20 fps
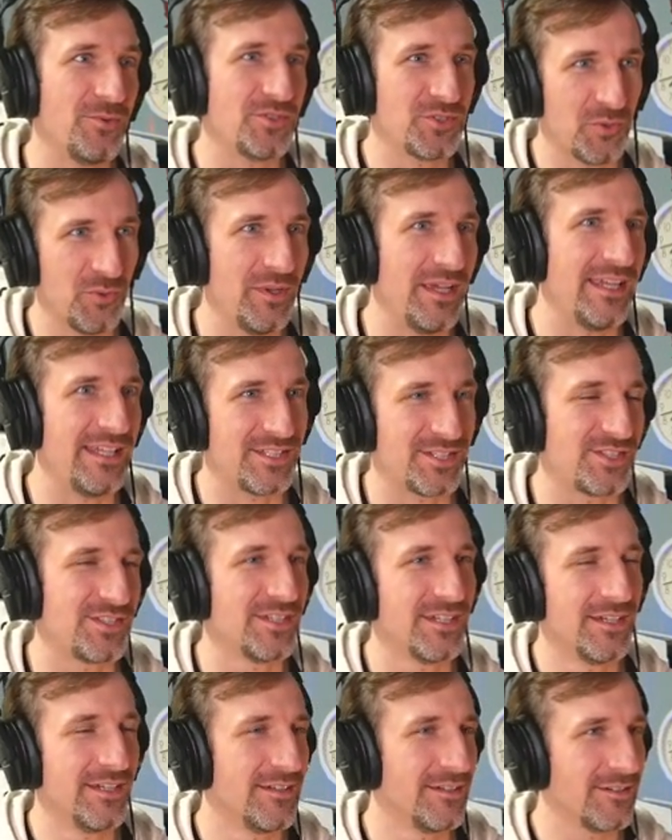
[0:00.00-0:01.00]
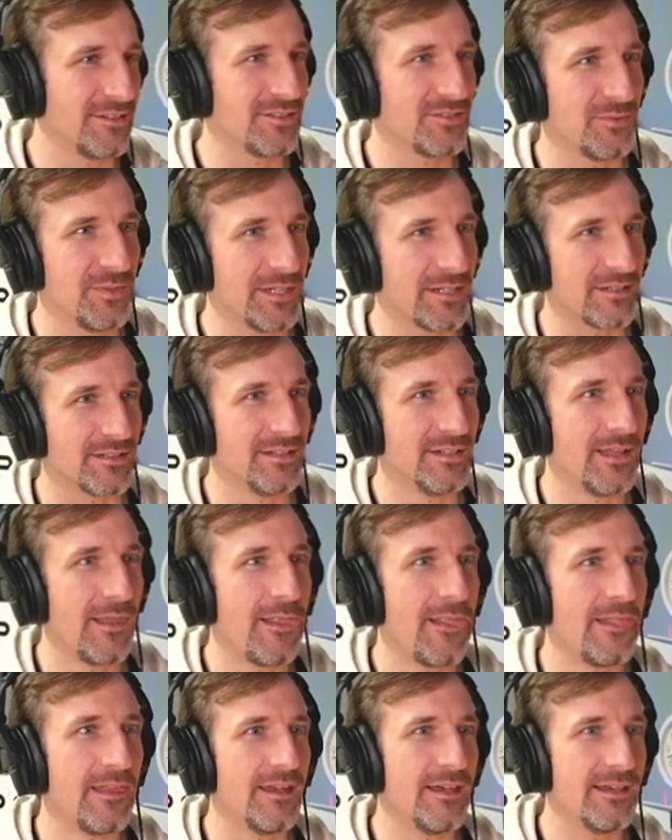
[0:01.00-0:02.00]
Twitch or Twitter.
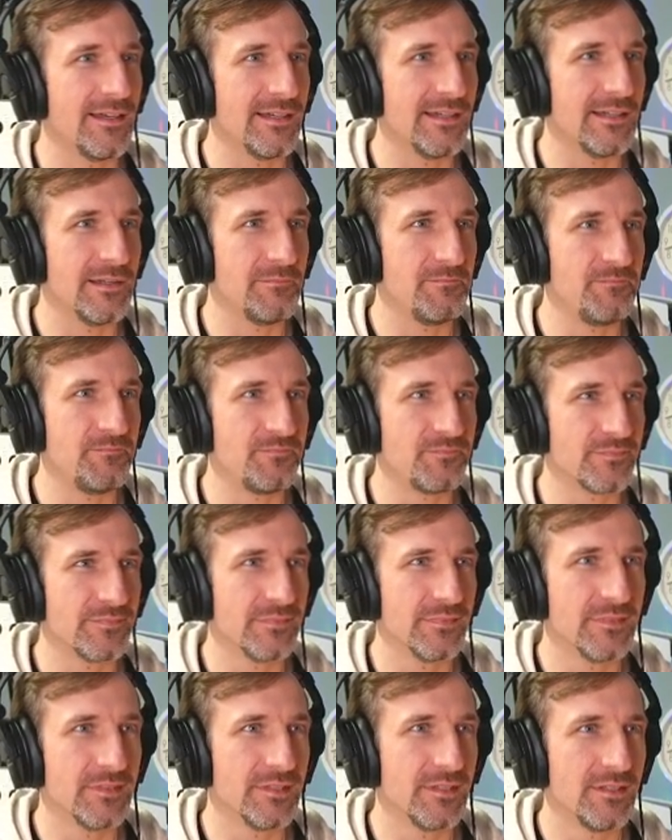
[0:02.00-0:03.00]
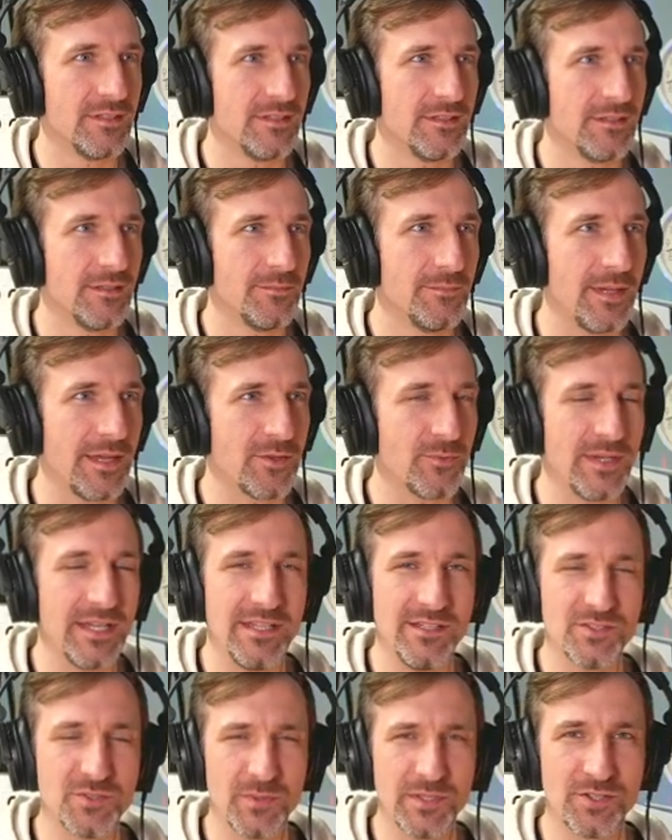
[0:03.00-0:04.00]
Um, by the way,
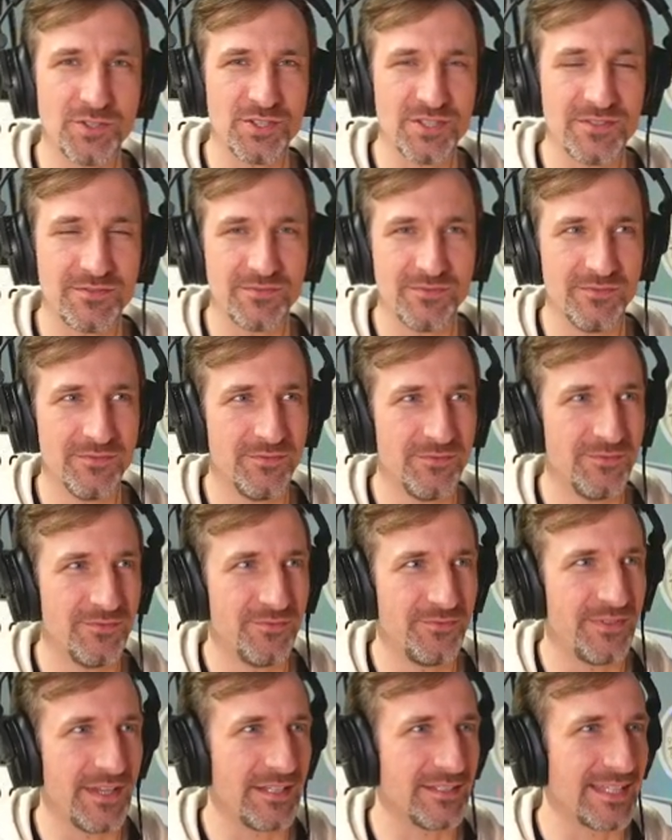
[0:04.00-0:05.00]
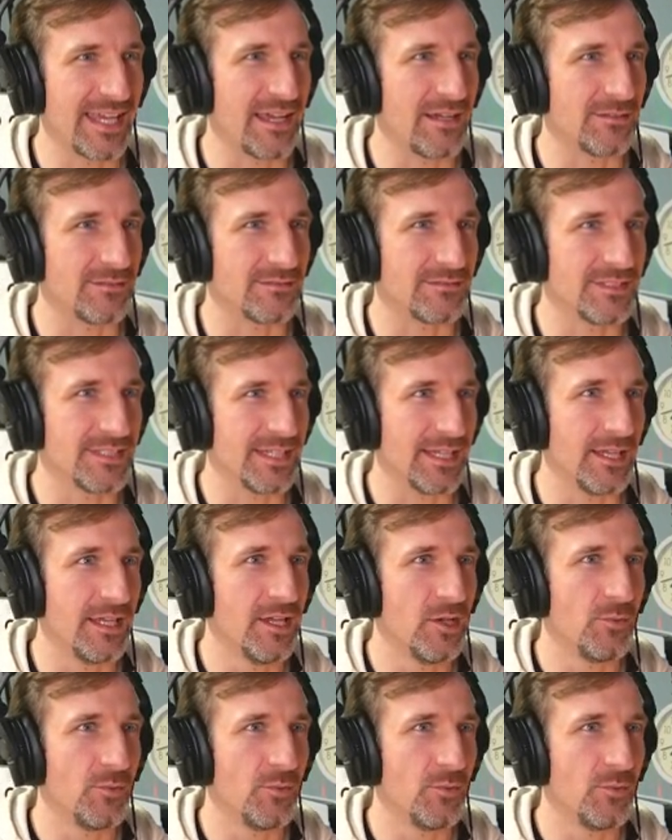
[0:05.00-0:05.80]
Twitter just fell down today.